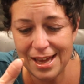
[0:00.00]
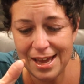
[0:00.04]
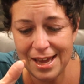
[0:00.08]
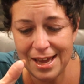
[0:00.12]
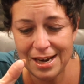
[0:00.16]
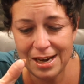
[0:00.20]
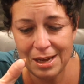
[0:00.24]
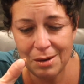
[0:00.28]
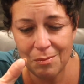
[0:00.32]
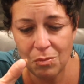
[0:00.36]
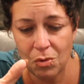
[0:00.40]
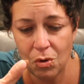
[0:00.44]
it
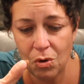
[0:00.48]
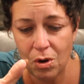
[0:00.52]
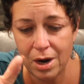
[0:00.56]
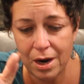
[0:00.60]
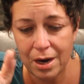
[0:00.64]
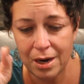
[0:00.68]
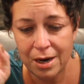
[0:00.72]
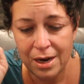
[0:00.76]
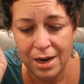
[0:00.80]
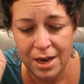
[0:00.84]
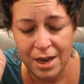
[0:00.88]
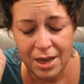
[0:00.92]

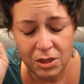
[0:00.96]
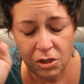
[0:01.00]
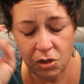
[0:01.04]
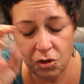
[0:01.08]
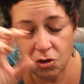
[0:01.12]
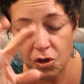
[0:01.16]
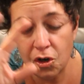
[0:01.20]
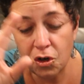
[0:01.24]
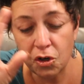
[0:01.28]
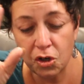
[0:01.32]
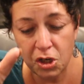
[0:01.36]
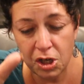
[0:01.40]
anymore.
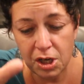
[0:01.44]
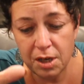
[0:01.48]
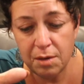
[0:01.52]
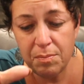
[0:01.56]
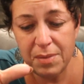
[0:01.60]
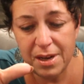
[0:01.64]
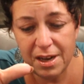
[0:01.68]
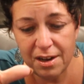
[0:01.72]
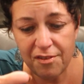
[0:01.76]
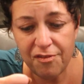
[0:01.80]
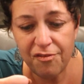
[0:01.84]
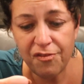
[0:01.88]
So there
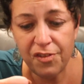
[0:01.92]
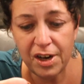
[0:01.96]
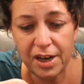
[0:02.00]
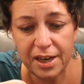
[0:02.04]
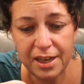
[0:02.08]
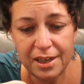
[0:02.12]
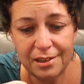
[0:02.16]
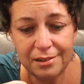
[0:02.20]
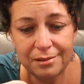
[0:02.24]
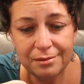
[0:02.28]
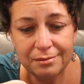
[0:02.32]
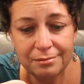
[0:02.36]
could be a
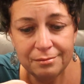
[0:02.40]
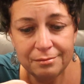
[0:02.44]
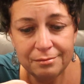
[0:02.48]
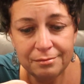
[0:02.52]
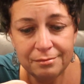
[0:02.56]
fight.